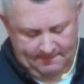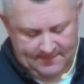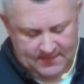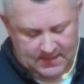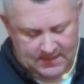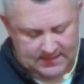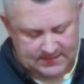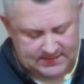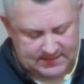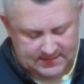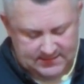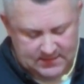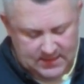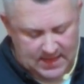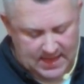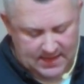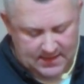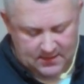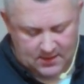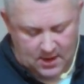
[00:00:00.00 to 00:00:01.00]
He sees
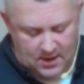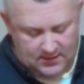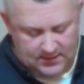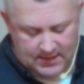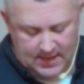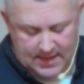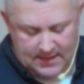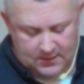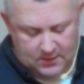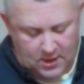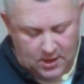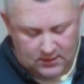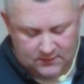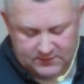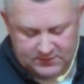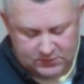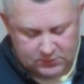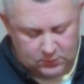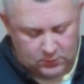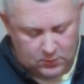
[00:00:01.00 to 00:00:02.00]
God and uh, God in all of
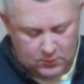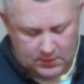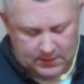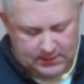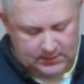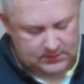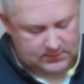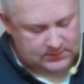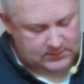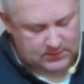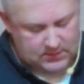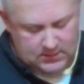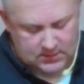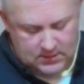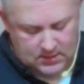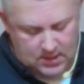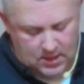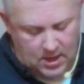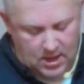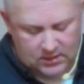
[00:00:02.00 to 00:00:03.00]
his glory,
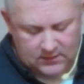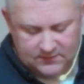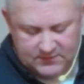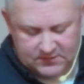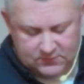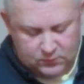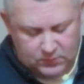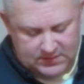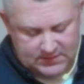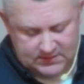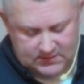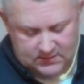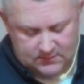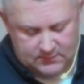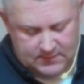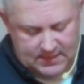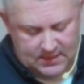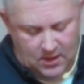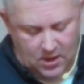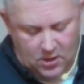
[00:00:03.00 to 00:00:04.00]
all of his wisdom,
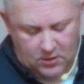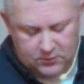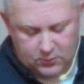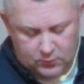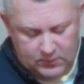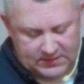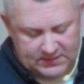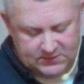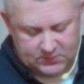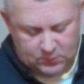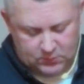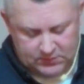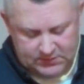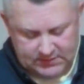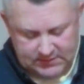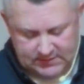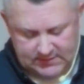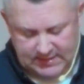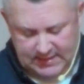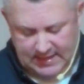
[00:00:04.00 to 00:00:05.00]
and all the
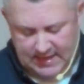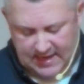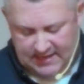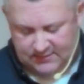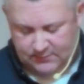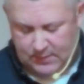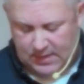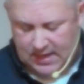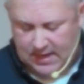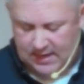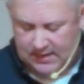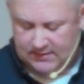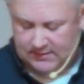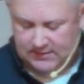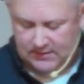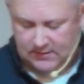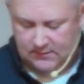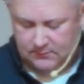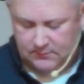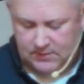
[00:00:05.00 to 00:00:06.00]
resources he has behind
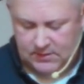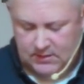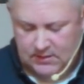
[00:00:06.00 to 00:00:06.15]
him.